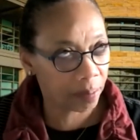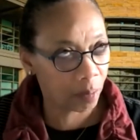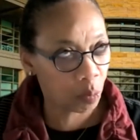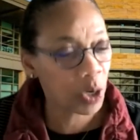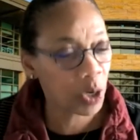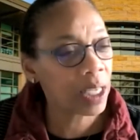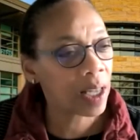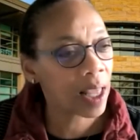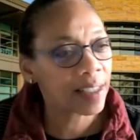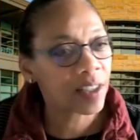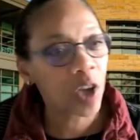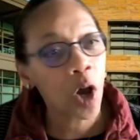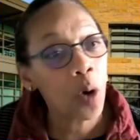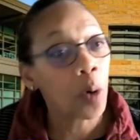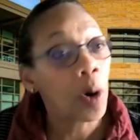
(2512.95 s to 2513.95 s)

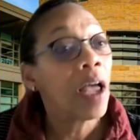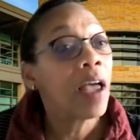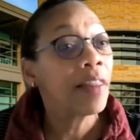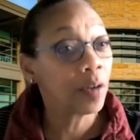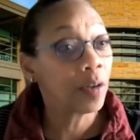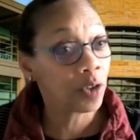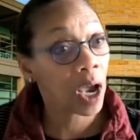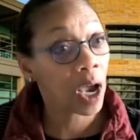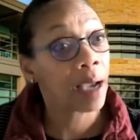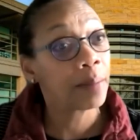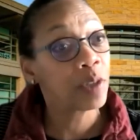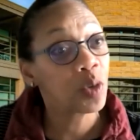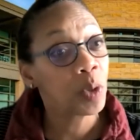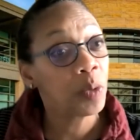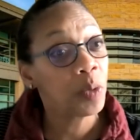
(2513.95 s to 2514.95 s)
realize, oh, there are
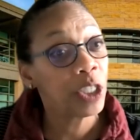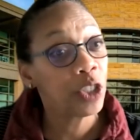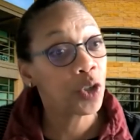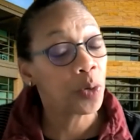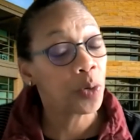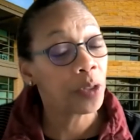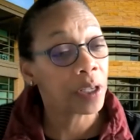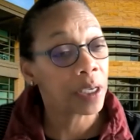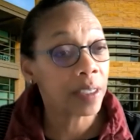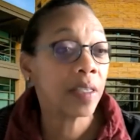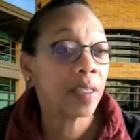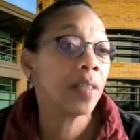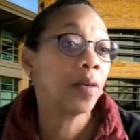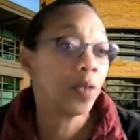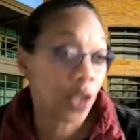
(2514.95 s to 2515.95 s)
times when we do things
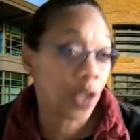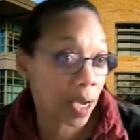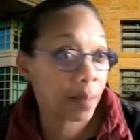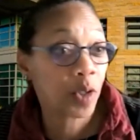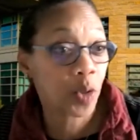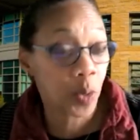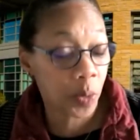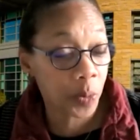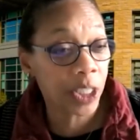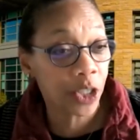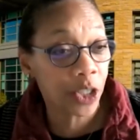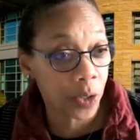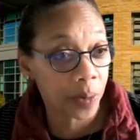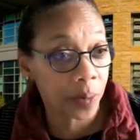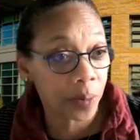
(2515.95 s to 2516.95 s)
and there are times when we
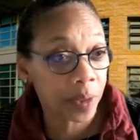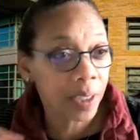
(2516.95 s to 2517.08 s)
don't.